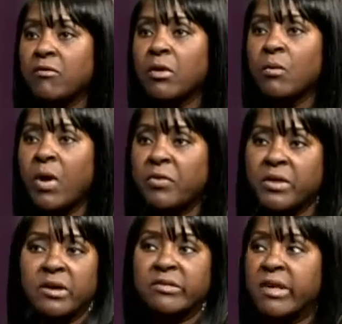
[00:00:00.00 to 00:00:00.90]
very
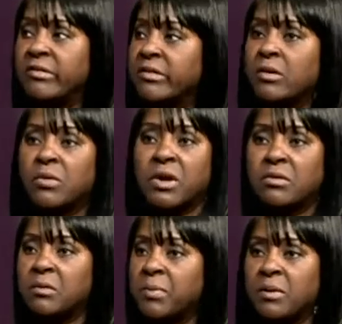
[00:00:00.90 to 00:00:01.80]
wealthy because they see what
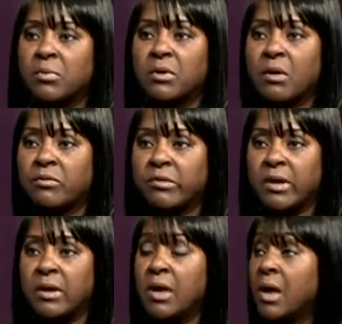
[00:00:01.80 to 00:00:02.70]
other people don't see.